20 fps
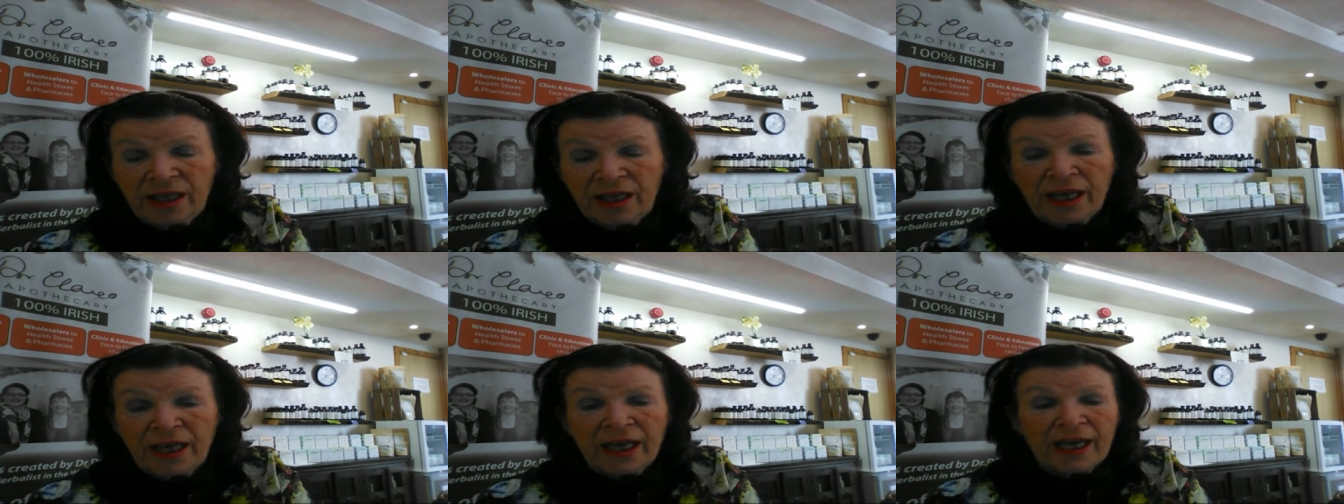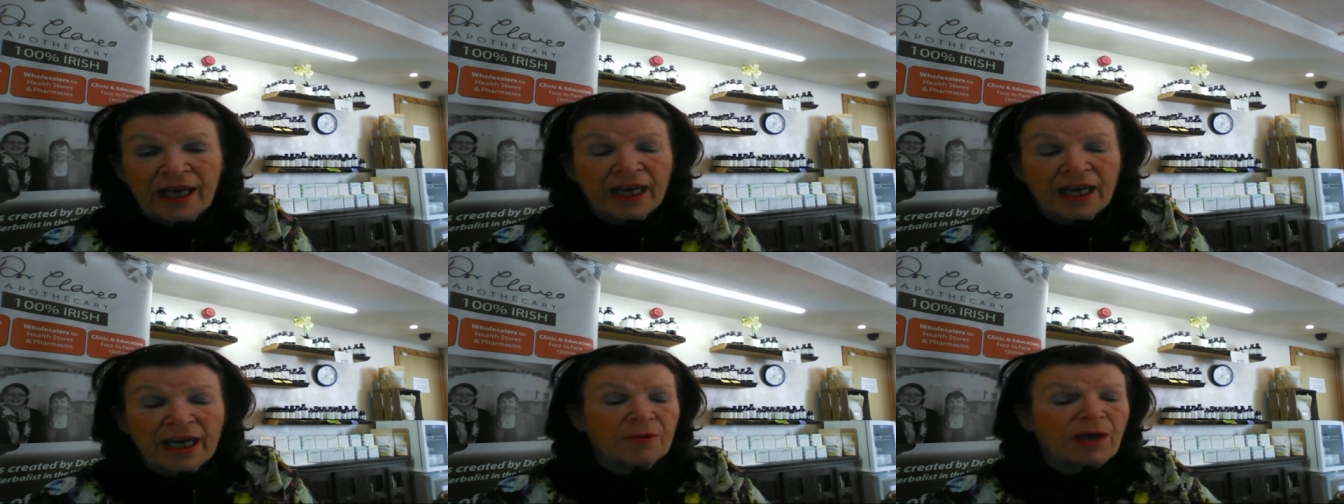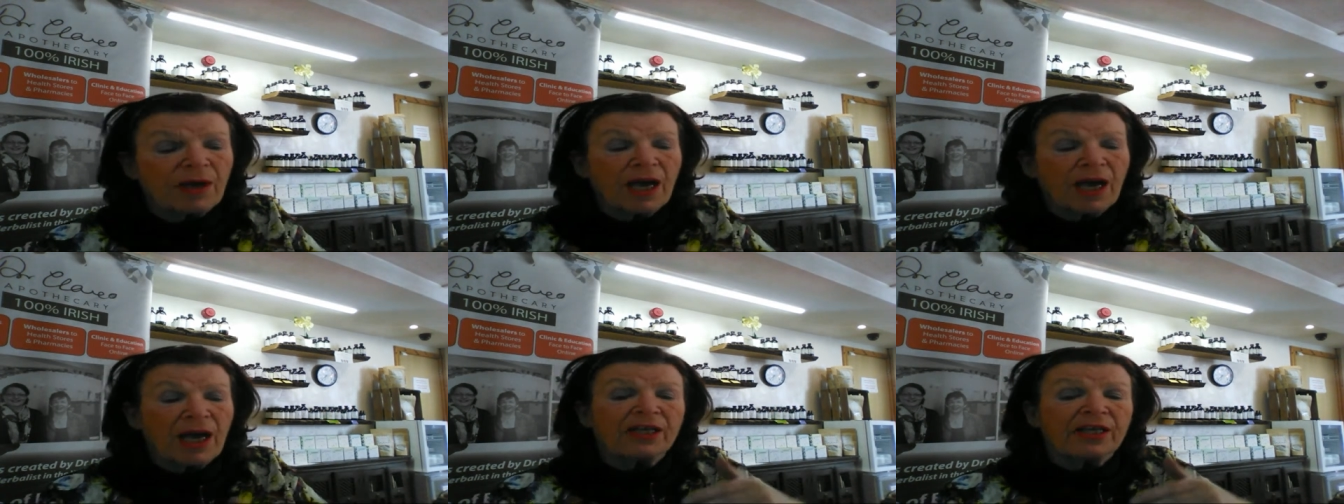um, and
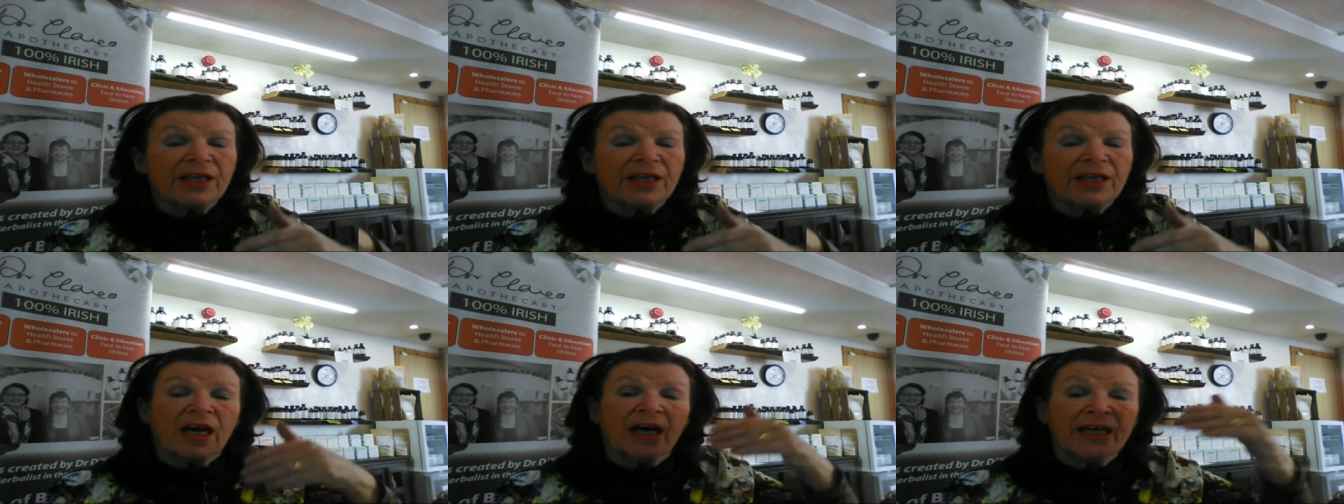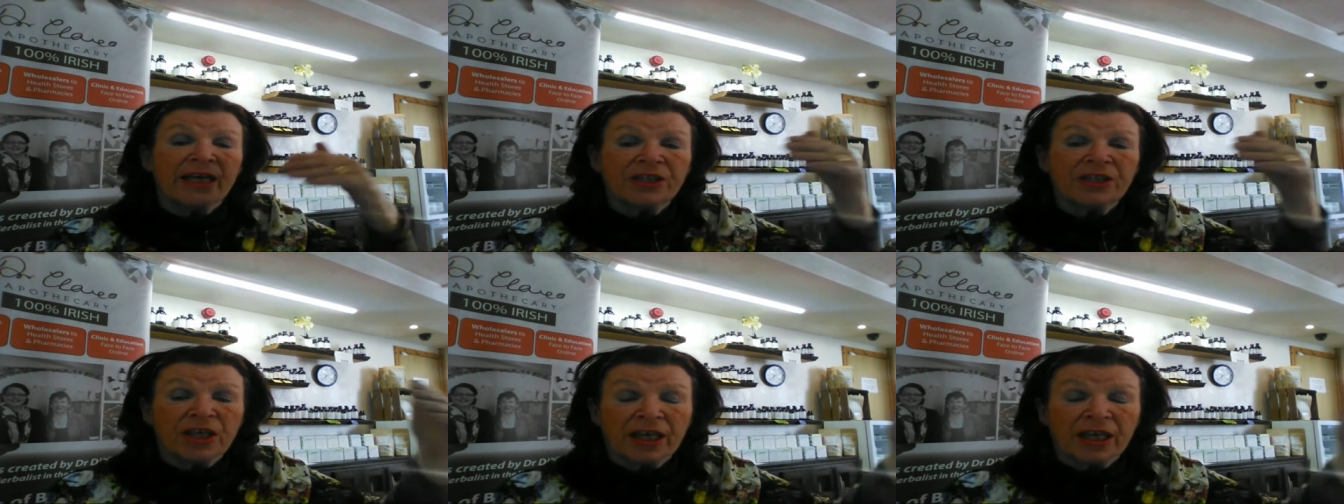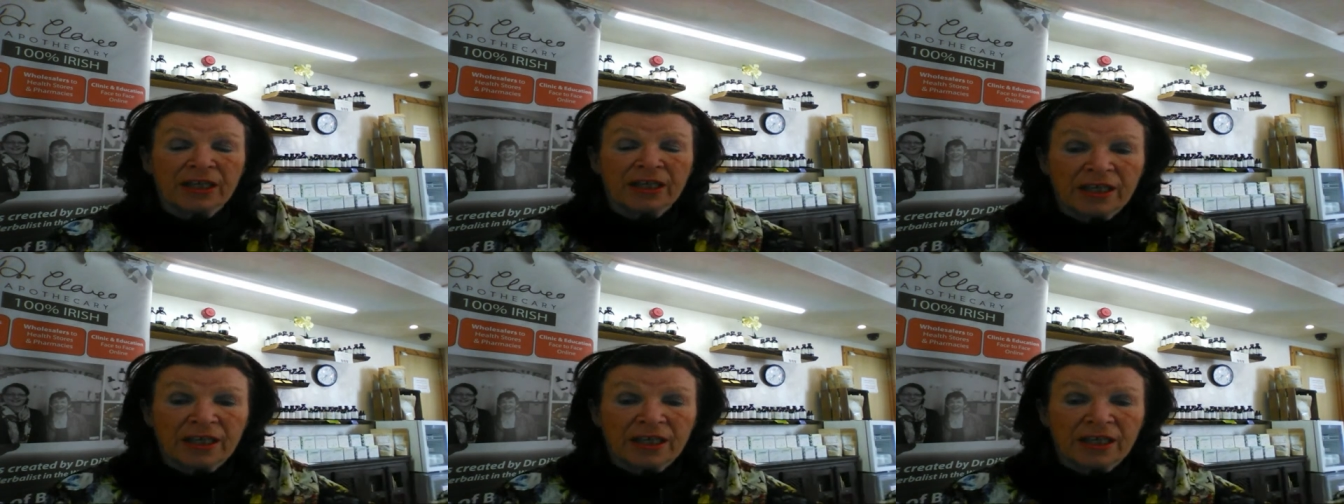that hijacked
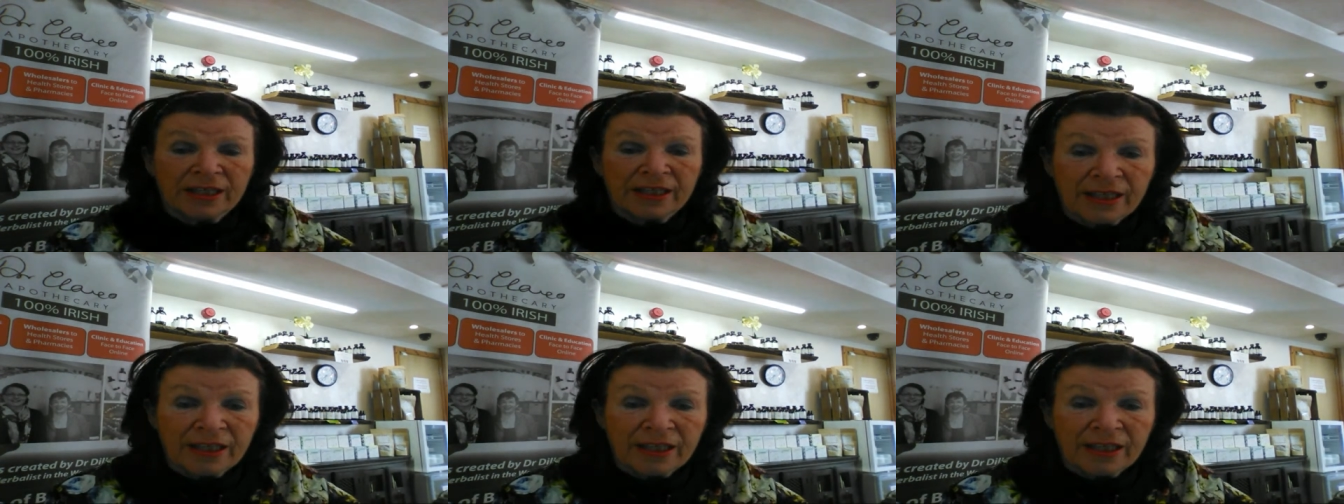is like a